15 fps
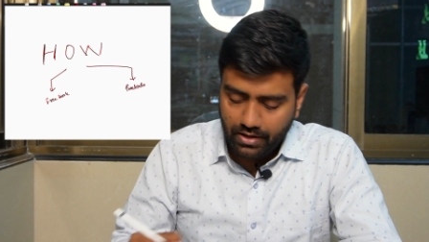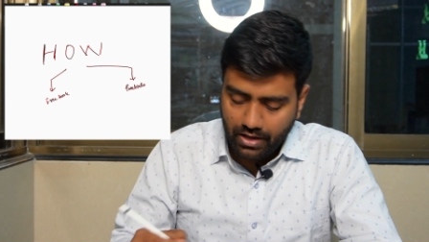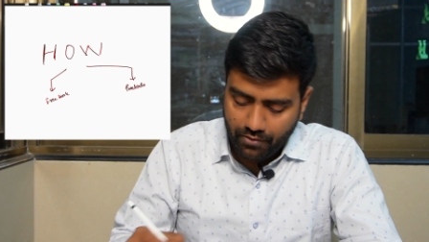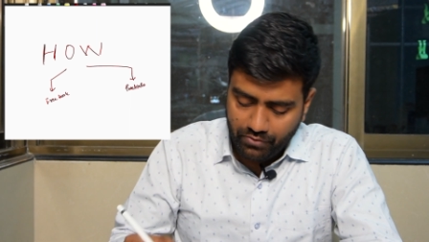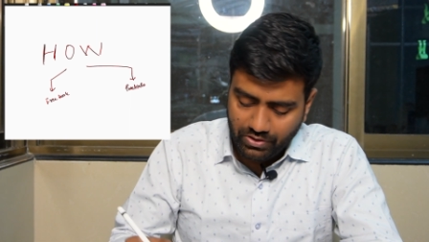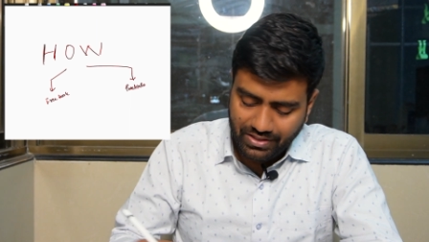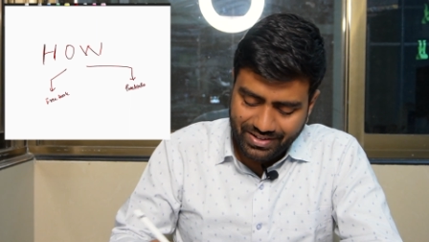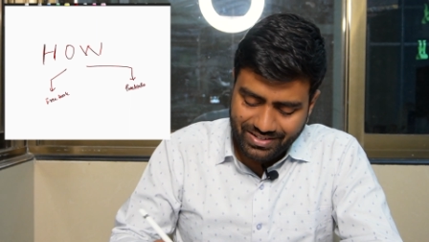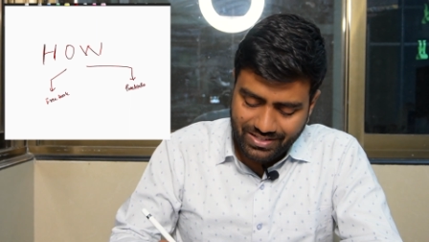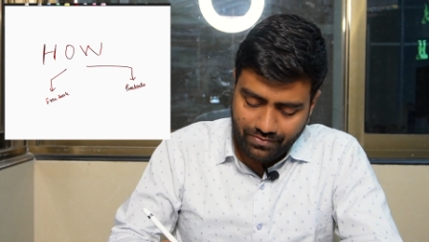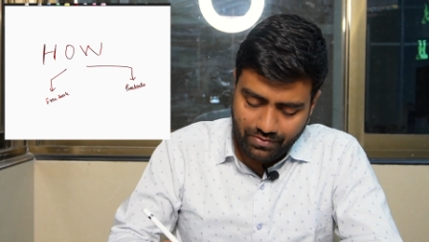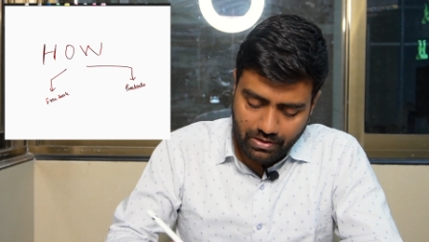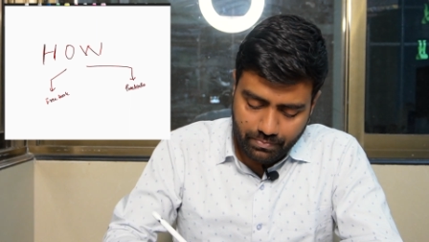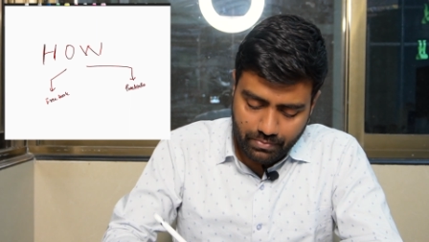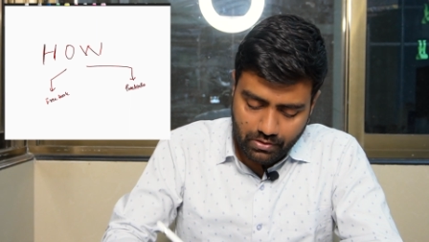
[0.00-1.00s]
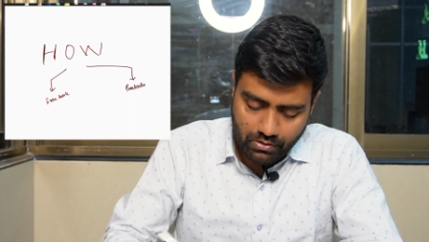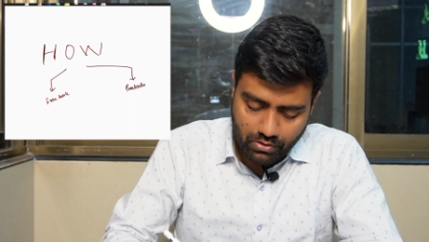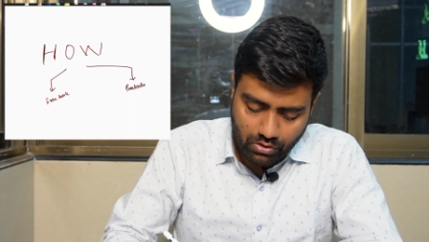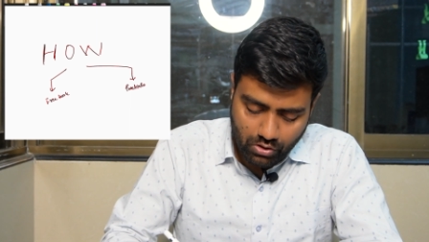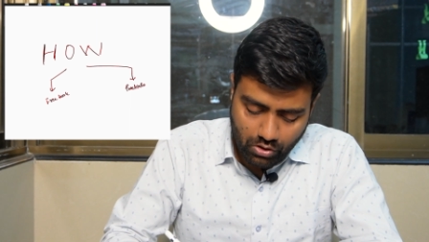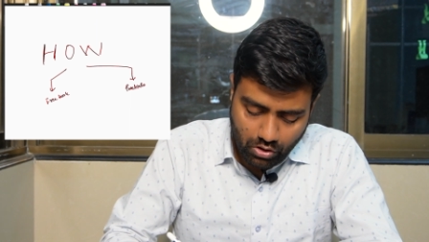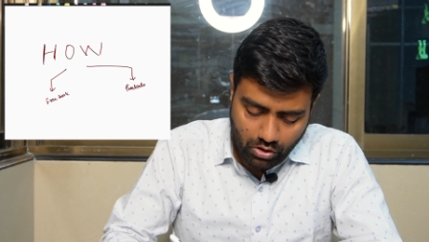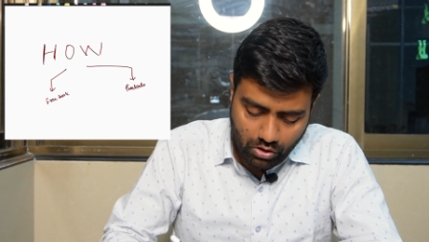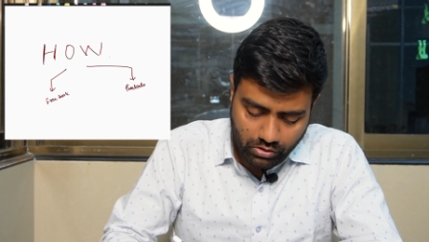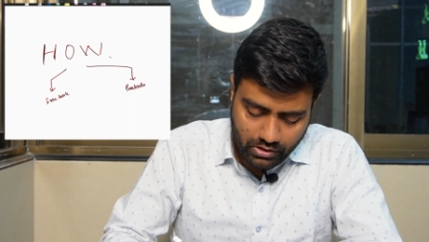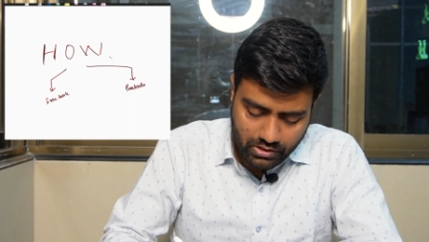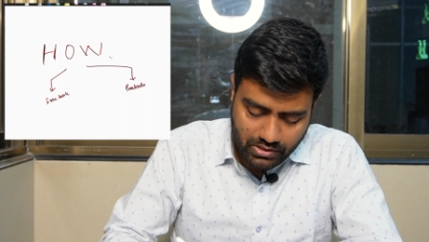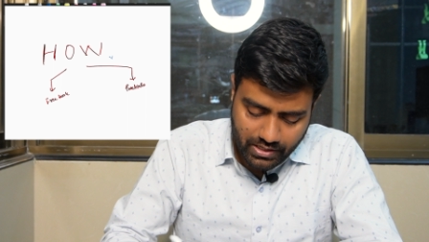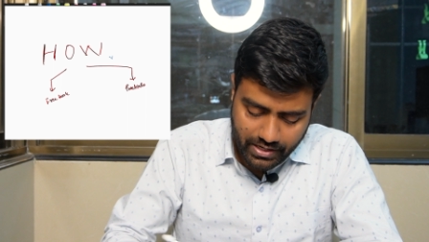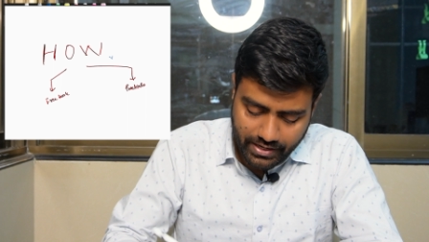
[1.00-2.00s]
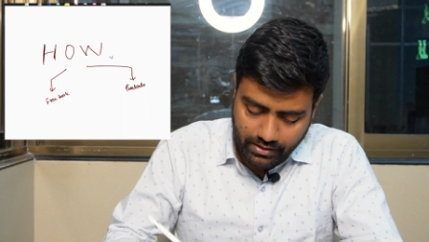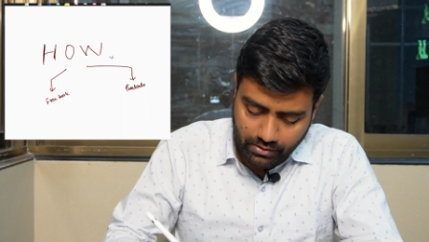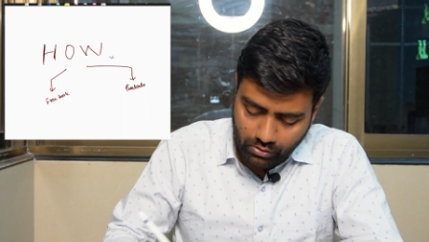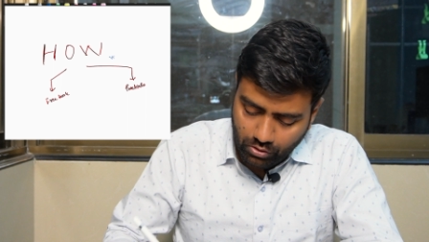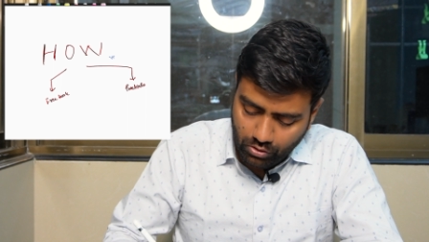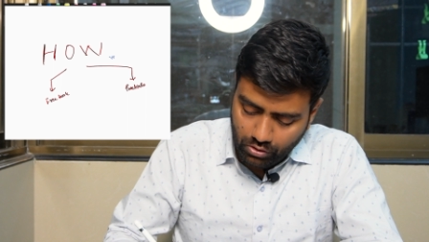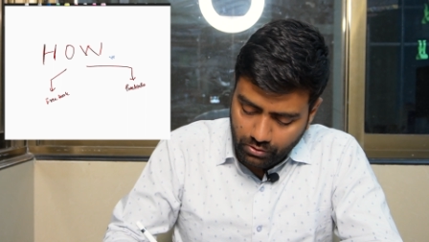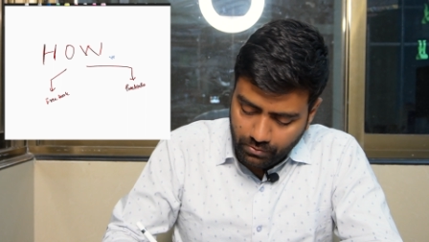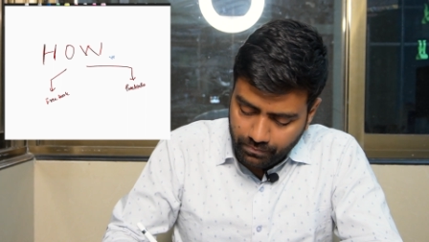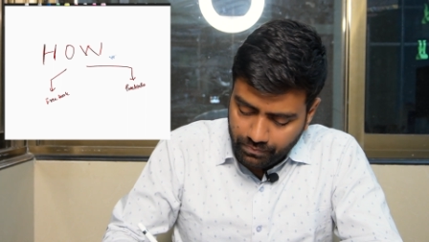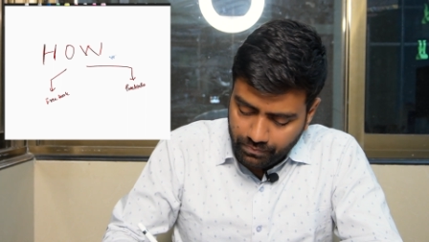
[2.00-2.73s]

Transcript: Everything is available on the site called